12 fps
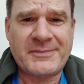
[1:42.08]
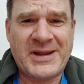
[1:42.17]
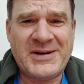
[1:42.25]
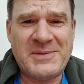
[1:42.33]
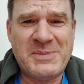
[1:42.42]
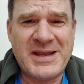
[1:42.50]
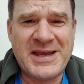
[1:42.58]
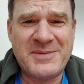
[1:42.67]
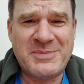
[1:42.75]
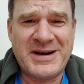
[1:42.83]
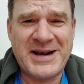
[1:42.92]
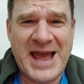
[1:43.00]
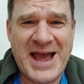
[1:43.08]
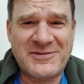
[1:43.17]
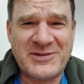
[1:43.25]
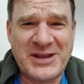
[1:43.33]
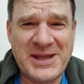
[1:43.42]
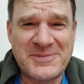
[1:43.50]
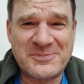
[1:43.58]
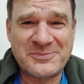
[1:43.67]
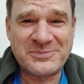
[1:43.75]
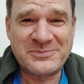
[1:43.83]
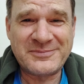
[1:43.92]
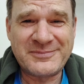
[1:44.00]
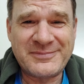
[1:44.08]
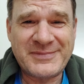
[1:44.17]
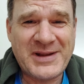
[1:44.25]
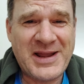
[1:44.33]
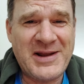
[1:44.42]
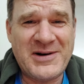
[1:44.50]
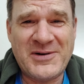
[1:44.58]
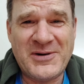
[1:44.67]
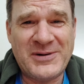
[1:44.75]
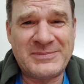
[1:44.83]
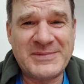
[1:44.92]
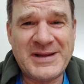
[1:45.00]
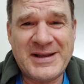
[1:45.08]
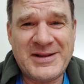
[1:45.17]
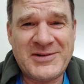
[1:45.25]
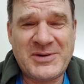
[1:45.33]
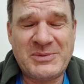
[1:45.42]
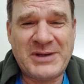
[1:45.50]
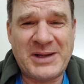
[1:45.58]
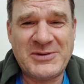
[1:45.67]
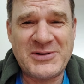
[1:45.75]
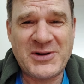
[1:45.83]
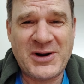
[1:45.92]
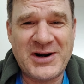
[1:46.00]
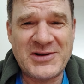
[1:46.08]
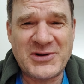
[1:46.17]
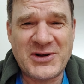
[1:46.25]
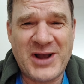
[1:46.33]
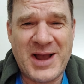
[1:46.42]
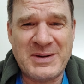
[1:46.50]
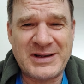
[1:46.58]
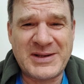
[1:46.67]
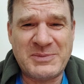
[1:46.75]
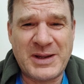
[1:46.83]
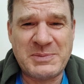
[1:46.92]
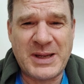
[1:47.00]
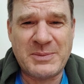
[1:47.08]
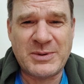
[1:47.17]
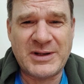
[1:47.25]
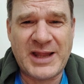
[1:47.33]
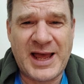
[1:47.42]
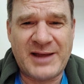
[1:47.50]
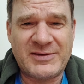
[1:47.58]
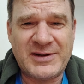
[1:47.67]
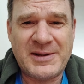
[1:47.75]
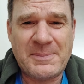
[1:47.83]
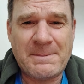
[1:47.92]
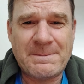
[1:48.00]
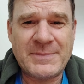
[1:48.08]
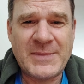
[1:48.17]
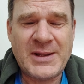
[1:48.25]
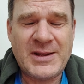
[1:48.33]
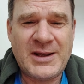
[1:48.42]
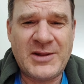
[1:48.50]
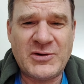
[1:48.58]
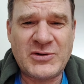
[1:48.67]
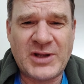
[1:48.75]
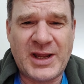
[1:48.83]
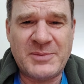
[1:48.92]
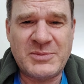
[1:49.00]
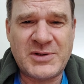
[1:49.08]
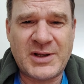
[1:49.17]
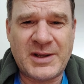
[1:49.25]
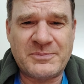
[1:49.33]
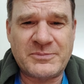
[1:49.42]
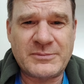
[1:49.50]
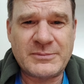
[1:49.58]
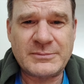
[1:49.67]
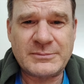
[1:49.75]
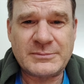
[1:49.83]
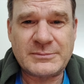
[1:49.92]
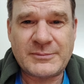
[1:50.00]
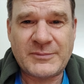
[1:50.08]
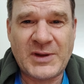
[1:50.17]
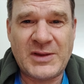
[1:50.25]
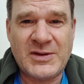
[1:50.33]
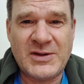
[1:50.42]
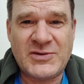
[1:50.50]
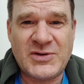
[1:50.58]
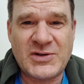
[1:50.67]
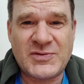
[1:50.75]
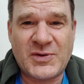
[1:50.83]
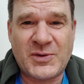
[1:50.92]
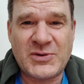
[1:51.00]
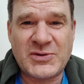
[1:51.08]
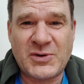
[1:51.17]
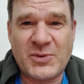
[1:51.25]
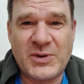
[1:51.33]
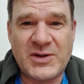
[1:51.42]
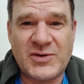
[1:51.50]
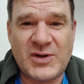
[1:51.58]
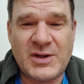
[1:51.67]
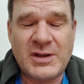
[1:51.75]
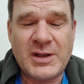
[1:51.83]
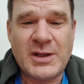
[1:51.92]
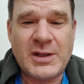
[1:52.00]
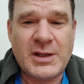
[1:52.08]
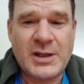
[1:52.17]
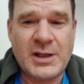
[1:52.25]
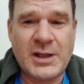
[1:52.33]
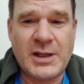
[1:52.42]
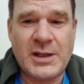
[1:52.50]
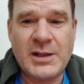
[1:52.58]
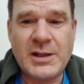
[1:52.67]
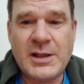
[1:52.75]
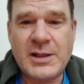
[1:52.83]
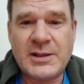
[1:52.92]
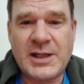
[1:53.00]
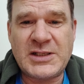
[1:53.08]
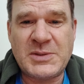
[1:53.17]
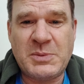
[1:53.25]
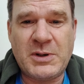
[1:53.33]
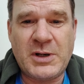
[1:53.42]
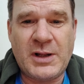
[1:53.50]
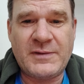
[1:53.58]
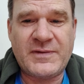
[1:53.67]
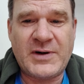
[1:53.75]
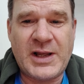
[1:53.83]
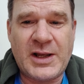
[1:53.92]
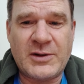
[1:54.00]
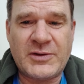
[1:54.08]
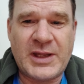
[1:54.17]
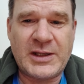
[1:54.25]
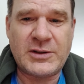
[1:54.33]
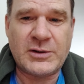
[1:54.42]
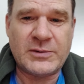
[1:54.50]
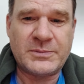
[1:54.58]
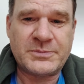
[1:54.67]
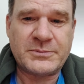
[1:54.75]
Did I make anybody laugh yet? I don't know. Sometimes it's hard as a comic to make people laugh. Other times, it just feels so easy. That's about all for now. Thank you.